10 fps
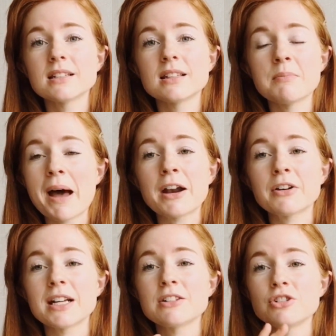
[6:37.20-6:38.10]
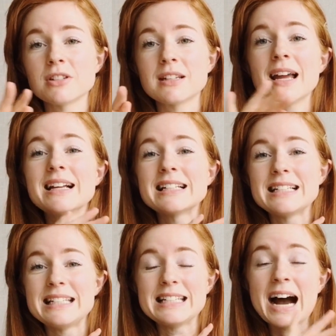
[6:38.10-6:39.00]
the battery is just
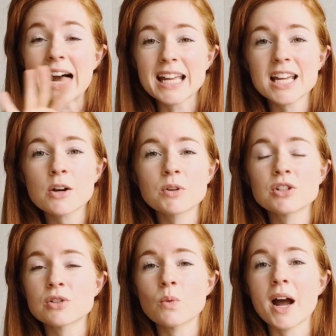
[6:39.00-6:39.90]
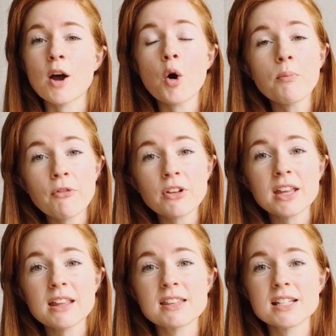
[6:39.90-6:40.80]
dying, which is why
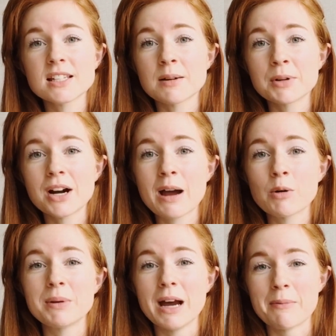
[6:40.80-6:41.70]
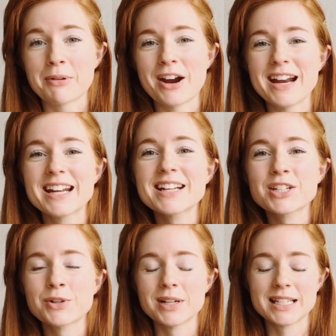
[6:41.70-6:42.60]
hopefully this summer I will be upgrading
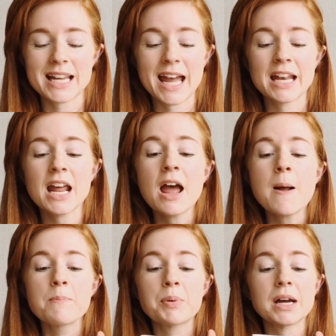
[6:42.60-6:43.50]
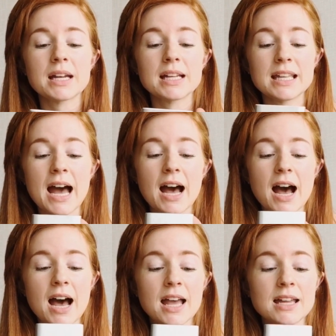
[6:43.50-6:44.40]
to a 10. But yeah,
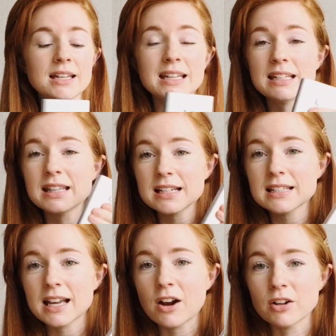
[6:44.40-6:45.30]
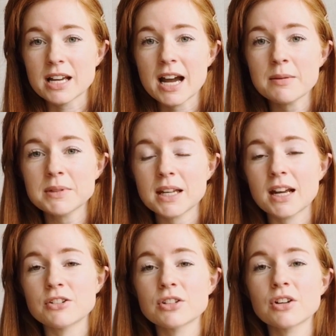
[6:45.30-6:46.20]
I need this at all times, and
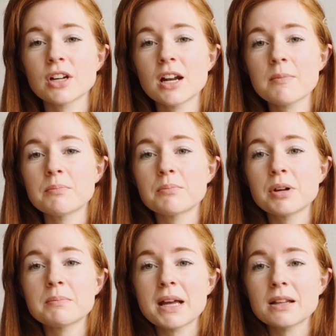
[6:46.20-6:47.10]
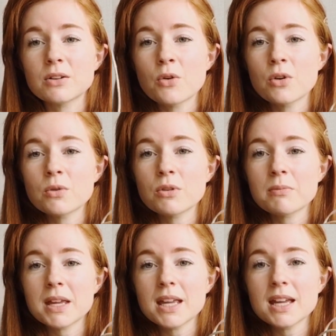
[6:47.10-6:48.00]
I just hook it up, bring my little cord with
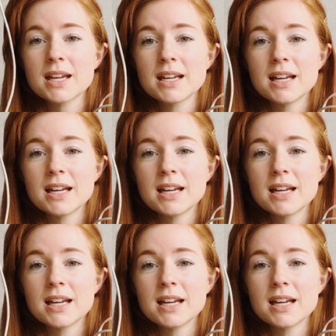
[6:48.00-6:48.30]
me,